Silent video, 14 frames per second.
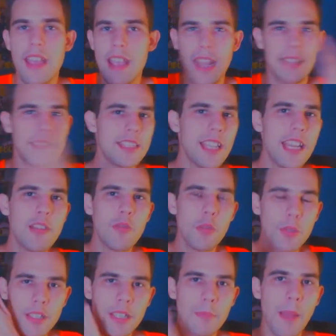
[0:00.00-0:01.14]
In the
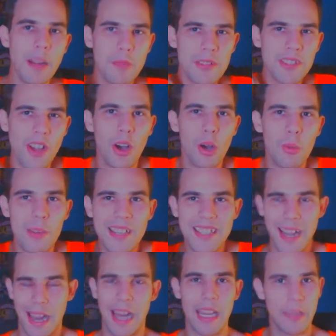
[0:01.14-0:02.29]
sequels, Spike was always
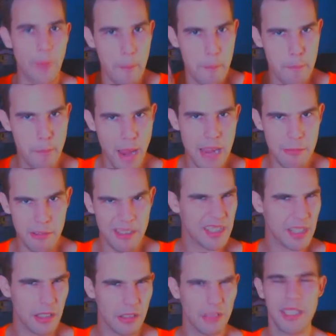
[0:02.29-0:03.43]
kind of a baby still.